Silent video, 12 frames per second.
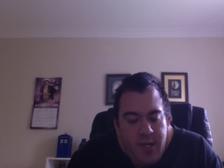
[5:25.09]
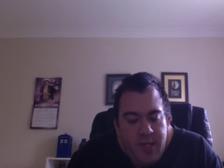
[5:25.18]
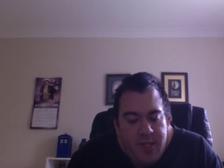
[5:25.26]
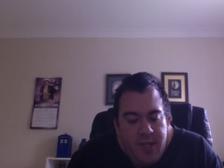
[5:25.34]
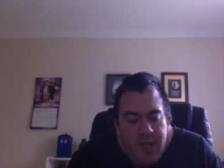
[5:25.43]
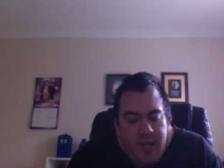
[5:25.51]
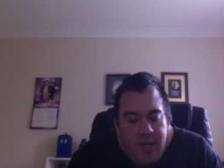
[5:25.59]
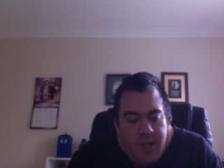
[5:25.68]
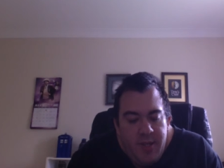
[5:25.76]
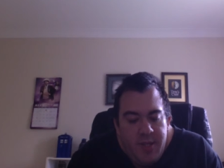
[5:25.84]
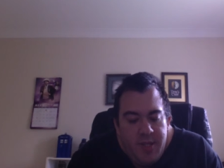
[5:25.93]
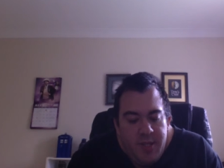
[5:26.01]
As they
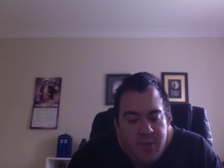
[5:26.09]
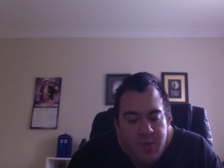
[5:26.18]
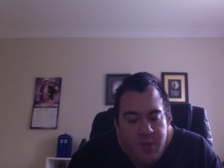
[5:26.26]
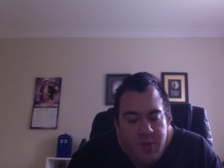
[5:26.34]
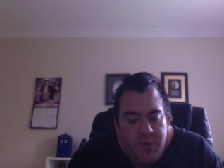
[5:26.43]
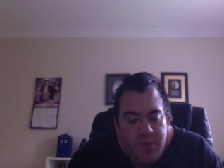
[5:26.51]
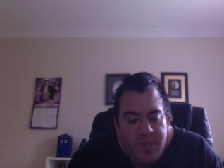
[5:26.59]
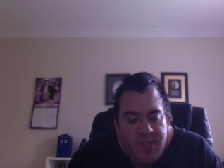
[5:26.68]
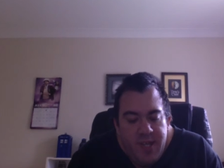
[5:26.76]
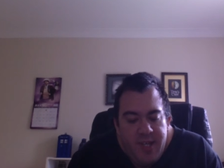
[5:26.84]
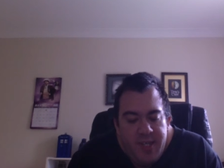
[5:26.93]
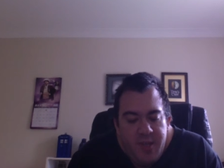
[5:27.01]
entered the room,
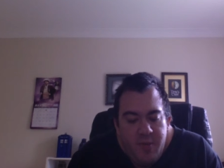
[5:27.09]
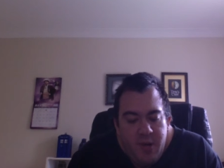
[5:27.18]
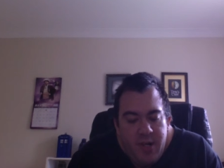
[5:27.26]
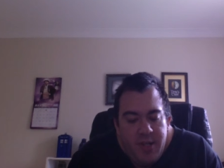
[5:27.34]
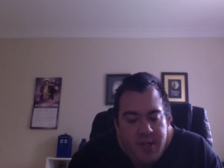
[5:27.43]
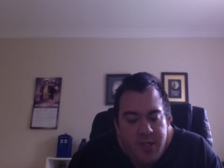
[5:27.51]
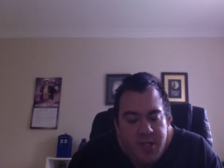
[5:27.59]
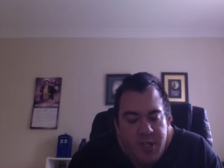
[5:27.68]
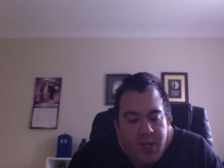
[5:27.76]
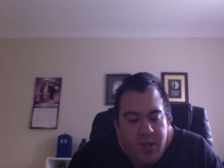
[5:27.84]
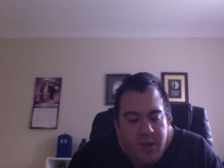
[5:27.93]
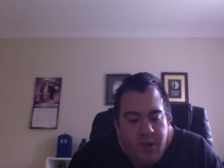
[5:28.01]
Stacey righted the
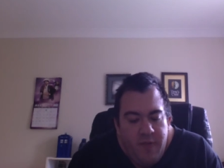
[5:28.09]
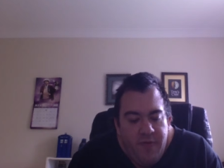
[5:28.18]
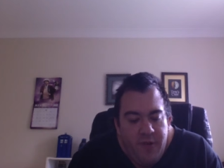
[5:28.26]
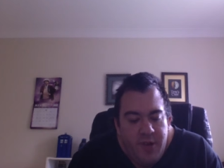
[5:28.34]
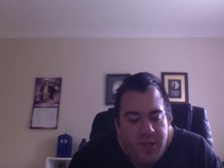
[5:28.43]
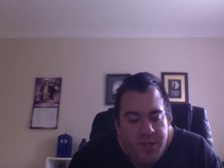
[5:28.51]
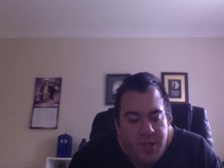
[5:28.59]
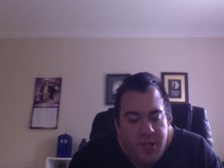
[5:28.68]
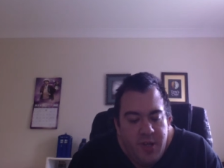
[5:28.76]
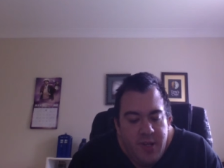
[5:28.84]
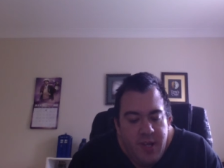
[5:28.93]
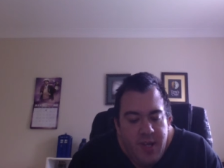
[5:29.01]
chair, offering it to
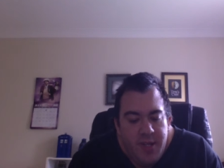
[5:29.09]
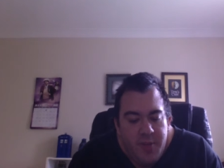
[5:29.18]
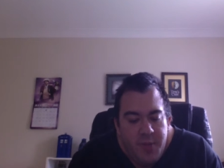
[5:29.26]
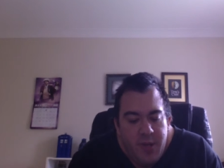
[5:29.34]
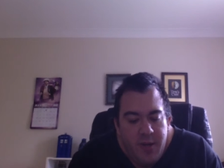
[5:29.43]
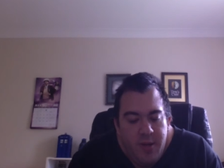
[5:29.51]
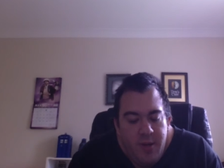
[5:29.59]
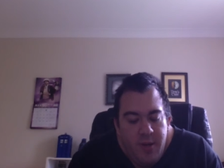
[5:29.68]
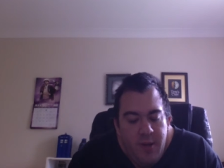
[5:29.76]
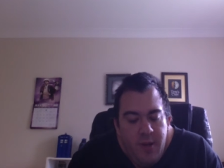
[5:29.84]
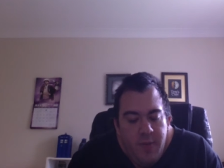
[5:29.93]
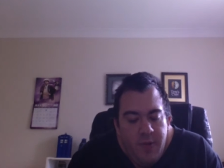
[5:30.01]
her counterpart,
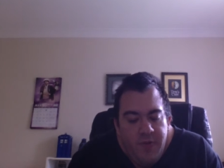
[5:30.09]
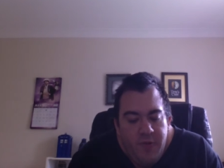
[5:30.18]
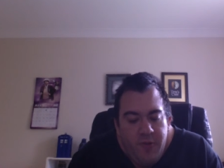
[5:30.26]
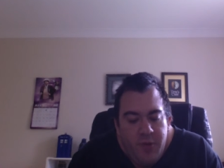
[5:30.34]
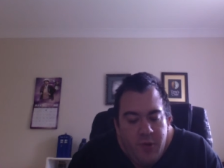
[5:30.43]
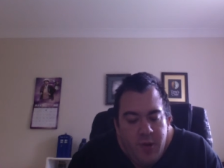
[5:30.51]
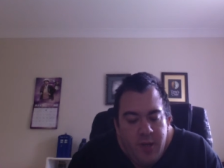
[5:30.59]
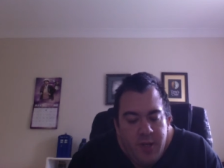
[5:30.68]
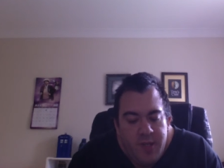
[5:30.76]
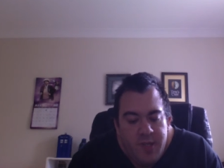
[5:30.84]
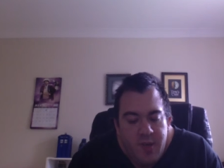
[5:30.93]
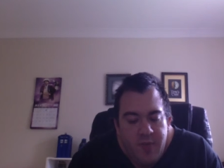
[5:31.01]
before throwing
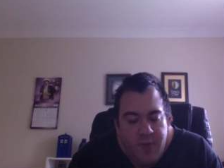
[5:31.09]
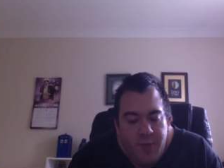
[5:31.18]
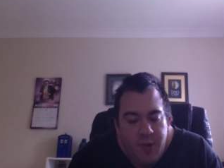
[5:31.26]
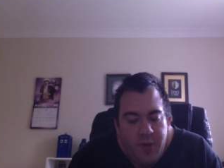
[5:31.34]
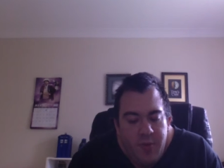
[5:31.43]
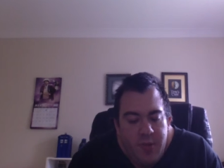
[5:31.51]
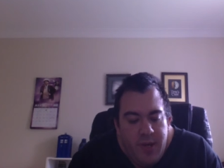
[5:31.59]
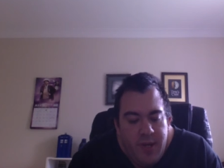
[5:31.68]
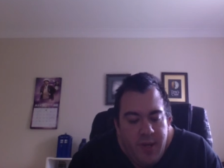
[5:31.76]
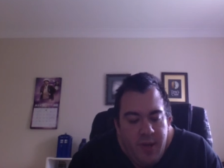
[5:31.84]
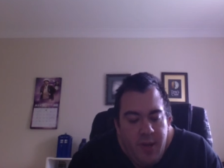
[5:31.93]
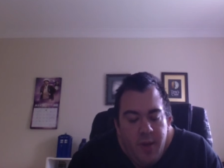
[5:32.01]
herself upon the bed,
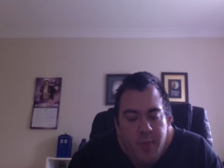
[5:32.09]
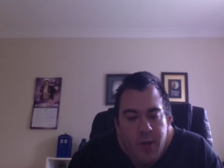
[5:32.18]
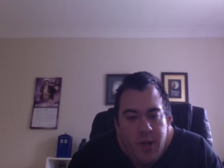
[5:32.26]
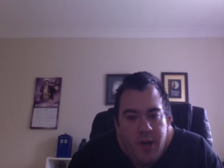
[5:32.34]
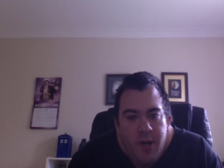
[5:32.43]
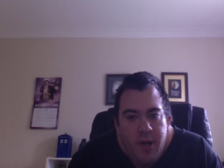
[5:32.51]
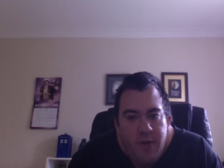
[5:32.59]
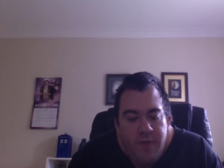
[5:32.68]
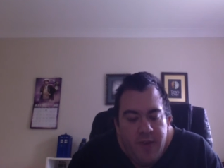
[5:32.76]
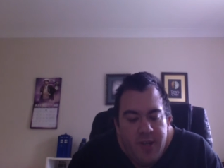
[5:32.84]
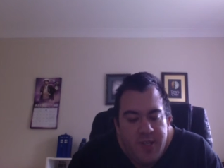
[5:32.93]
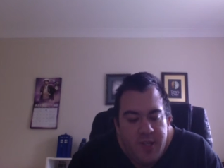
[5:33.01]
burying her
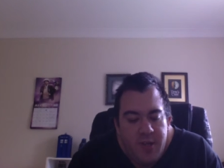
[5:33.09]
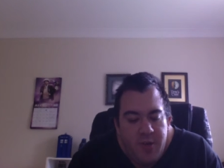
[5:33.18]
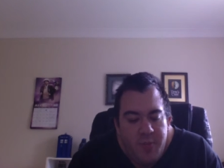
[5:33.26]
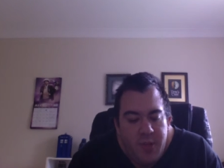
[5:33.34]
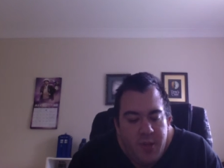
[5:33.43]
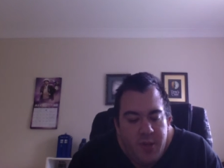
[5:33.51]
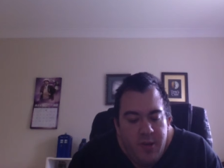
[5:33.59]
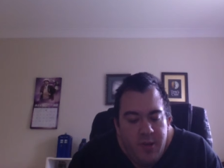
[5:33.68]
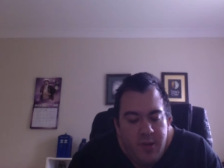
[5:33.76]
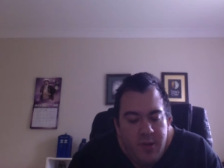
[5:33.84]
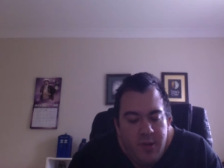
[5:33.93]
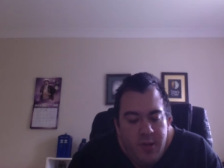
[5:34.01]
face in her pillow.
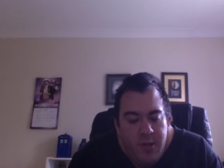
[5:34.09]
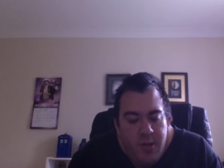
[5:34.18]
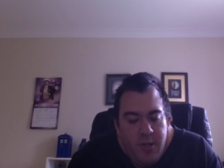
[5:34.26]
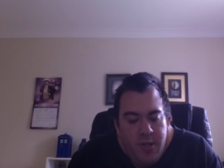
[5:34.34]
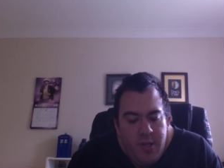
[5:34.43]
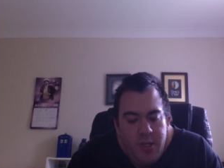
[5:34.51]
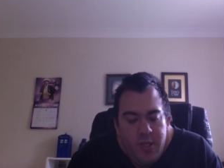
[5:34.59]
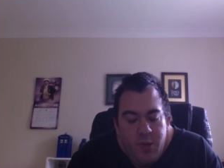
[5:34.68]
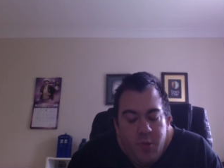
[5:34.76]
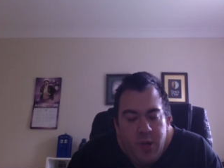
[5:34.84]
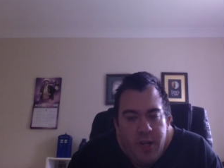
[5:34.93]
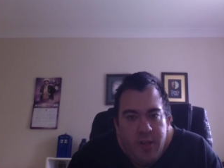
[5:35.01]
So
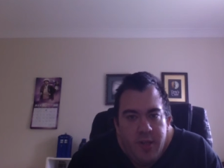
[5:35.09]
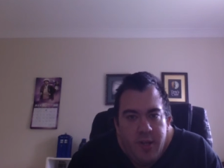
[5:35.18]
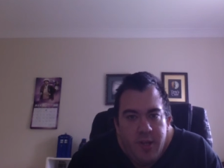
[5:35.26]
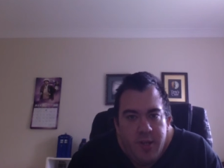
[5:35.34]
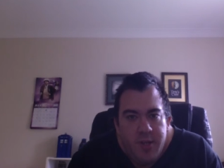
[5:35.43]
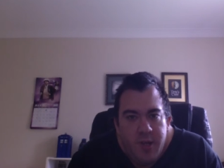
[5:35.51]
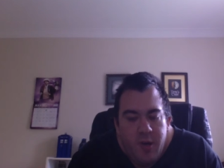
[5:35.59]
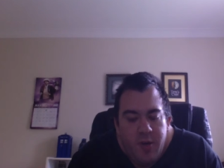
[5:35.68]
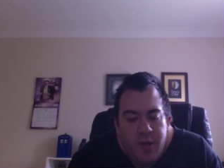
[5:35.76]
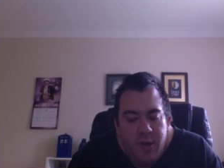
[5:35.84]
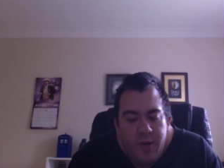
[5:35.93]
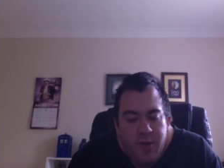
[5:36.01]
what do you think is
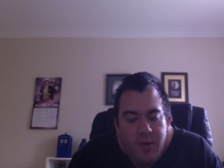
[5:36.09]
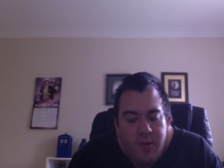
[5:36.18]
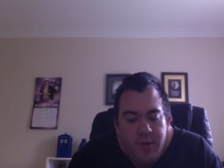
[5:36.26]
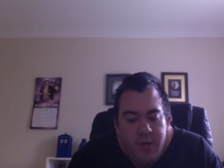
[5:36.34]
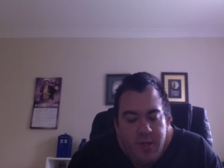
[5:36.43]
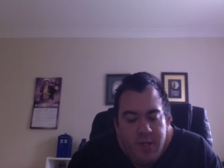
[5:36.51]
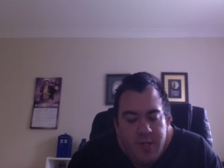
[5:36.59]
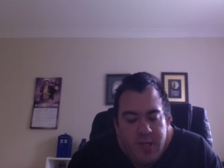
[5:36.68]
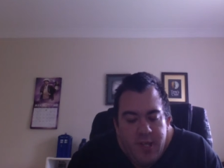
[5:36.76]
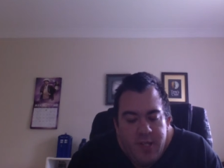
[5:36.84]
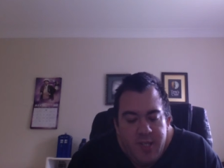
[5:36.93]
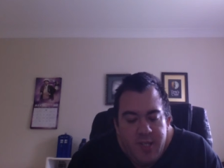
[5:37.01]
going on?
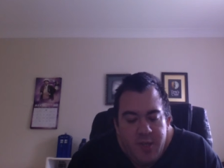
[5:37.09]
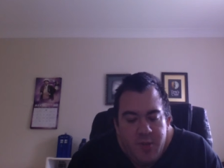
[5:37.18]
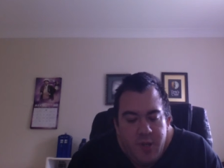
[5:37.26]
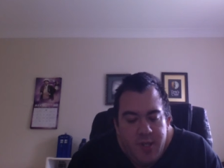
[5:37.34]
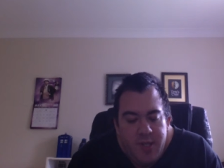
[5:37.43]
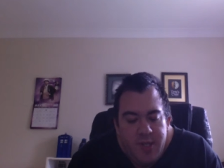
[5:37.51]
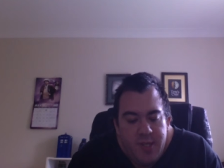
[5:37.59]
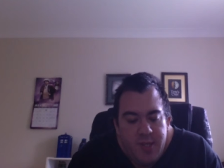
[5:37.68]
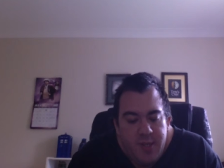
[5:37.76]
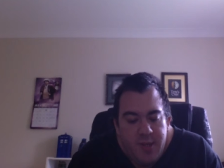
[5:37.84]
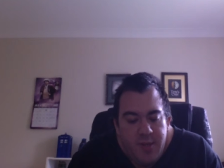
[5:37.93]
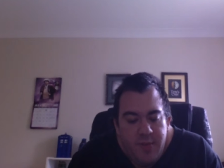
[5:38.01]
Stacey too asked
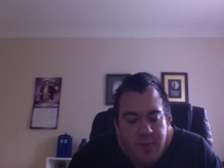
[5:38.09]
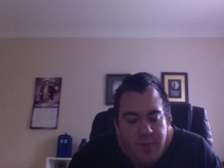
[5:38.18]
suddenly.